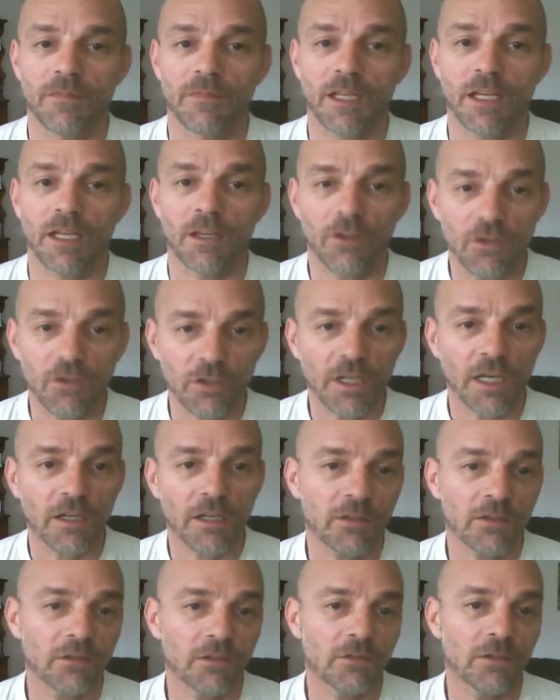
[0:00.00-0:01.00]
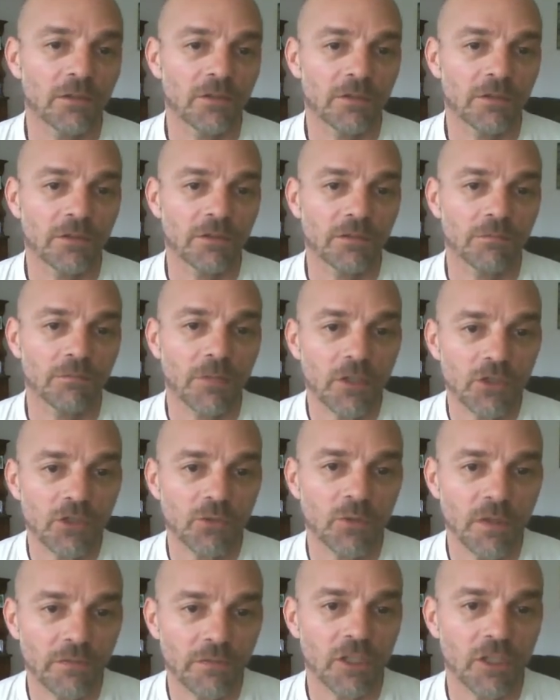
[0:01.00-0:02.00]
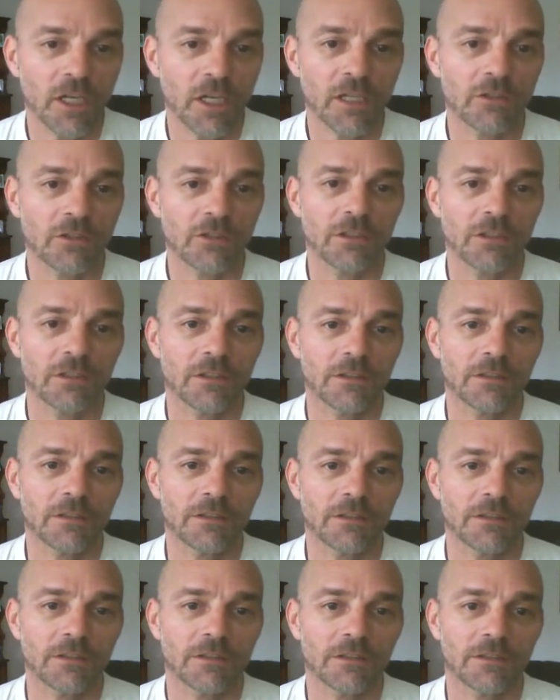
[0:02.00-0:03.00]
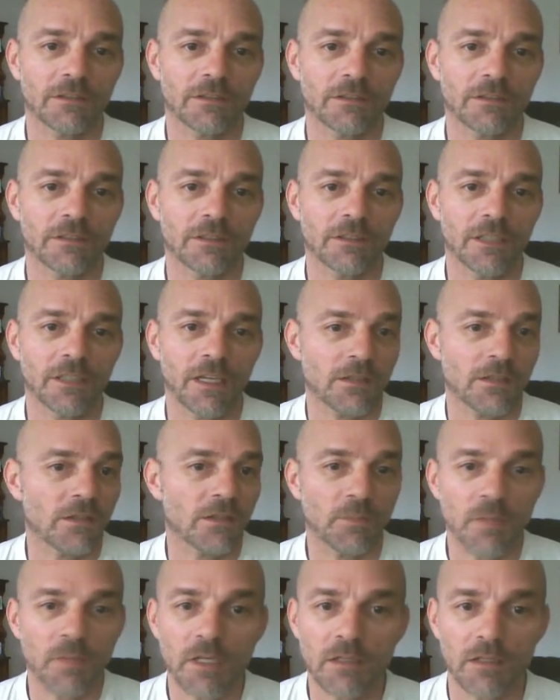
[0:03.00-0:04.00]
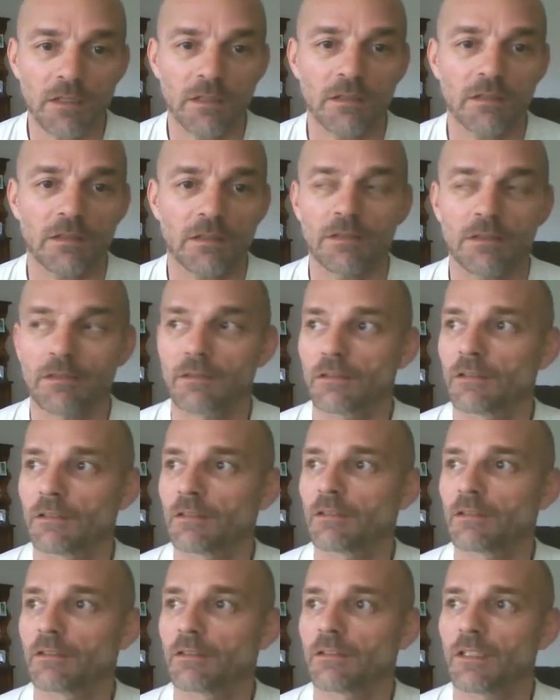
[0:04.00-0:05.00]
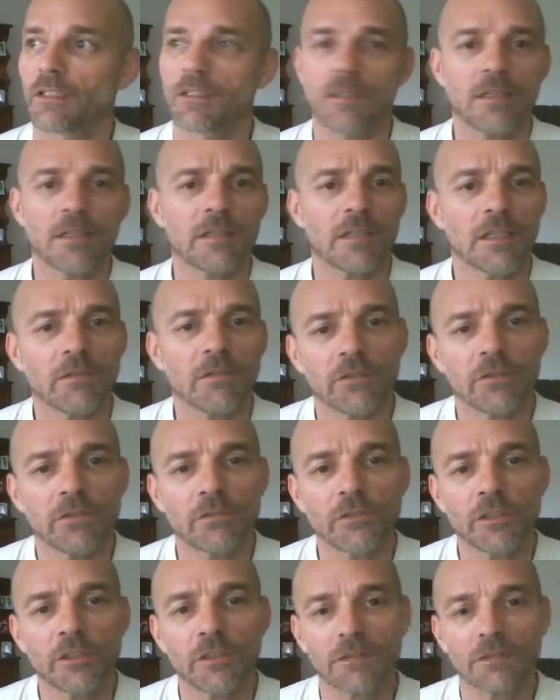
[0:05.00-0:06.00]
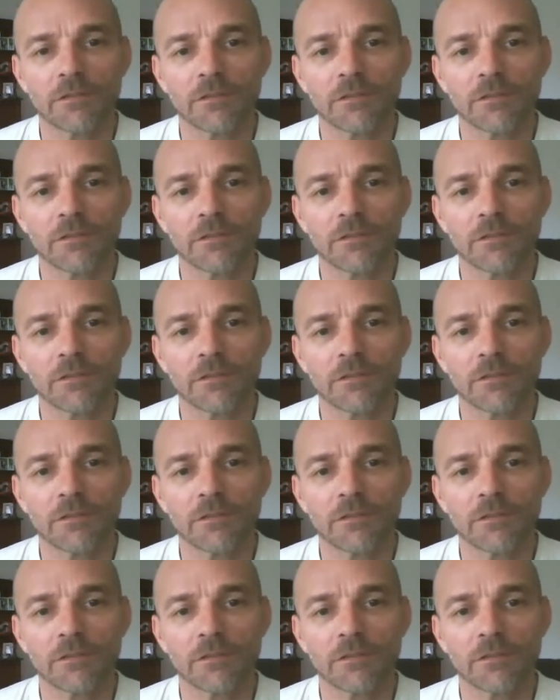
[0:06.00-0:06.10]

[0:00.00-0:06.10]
And look how much we've changed as a species. Is this evolution?